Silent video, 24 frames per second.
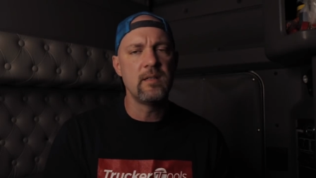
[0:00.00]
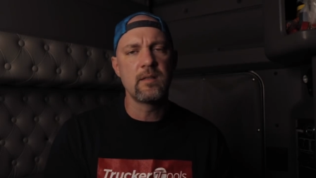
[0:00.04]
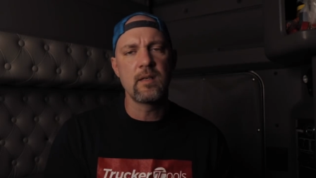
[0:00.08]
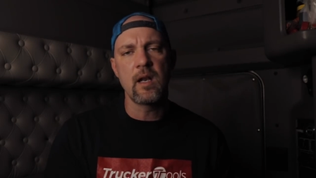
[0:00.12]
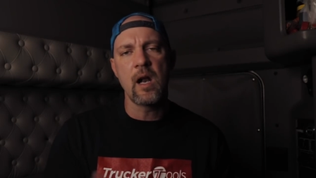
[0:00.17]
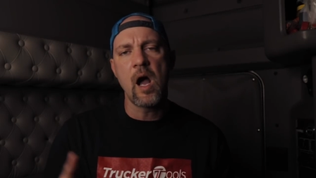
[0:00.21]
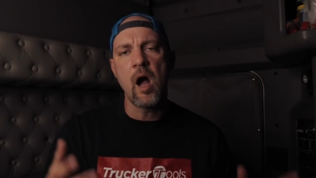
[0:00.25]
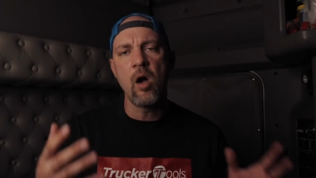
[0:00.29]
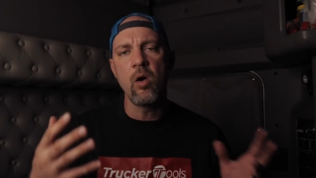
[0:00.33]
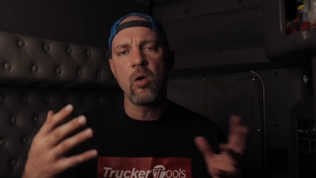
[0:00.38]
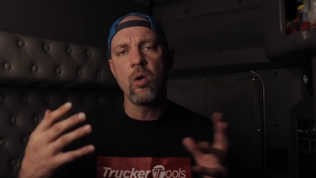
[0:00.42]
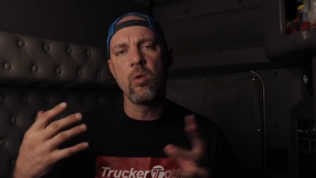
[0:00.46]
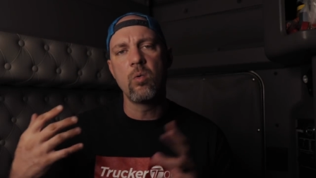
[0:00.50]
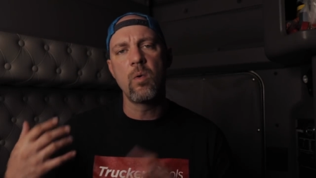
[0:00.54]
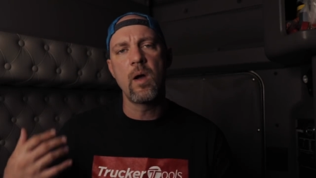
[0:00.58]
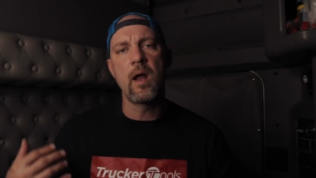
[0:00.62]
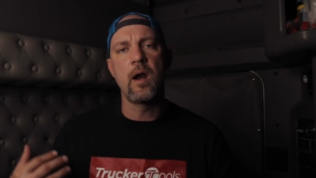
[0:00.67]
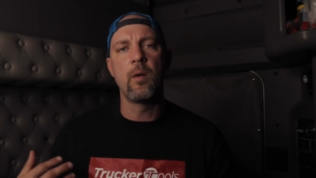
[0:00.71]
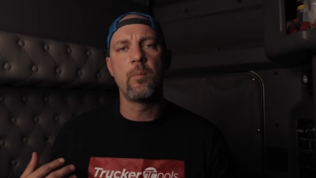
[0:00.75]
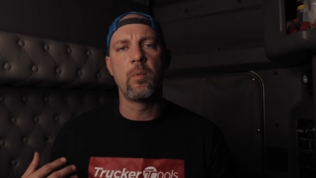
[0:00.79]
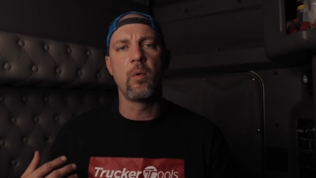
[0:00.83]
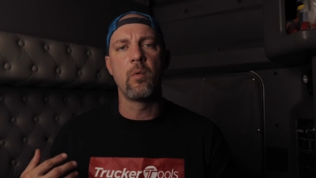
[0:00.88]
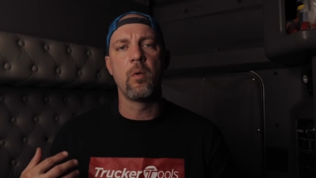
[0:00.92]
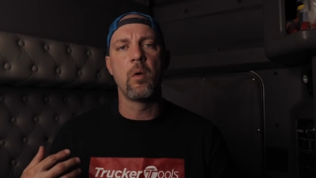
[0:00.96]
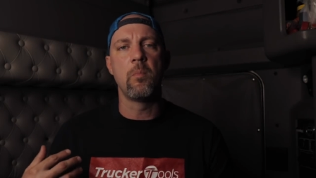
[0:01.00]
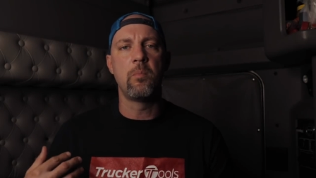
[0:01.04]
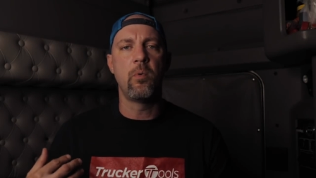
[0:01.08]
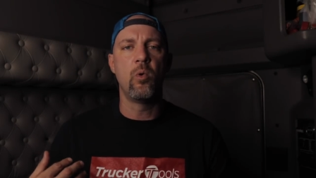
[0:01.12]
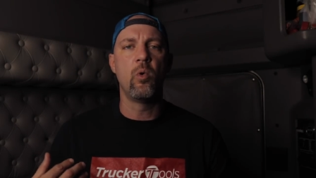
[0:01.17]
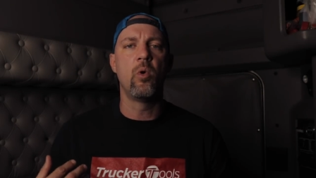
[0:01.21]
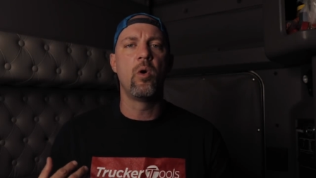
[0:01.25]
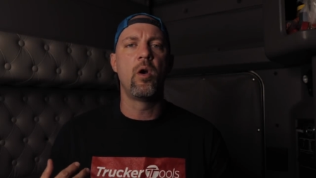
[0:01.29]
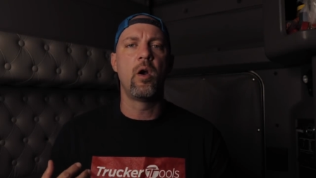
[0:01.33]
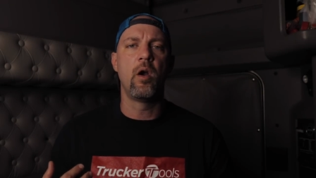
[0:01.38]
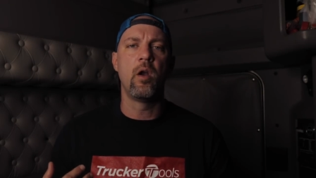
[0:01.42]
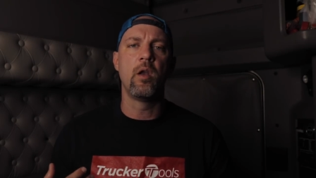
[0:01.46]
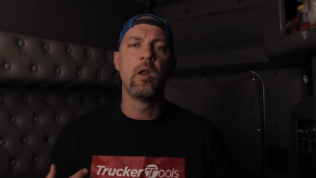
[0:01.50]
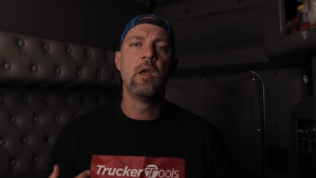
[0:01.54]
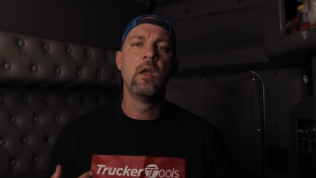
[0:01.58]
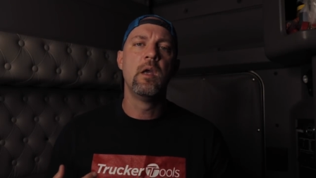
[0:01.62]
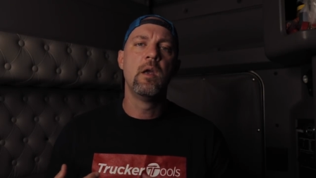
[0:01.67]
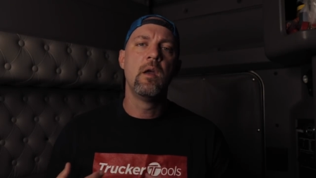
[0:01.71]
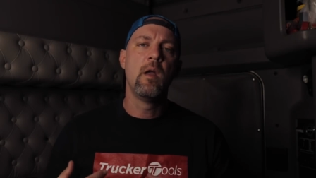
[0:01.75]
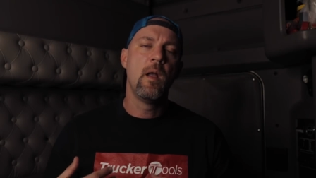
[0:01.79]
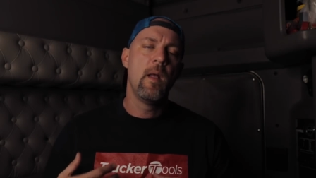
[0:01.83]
He said, I'll go write up a report.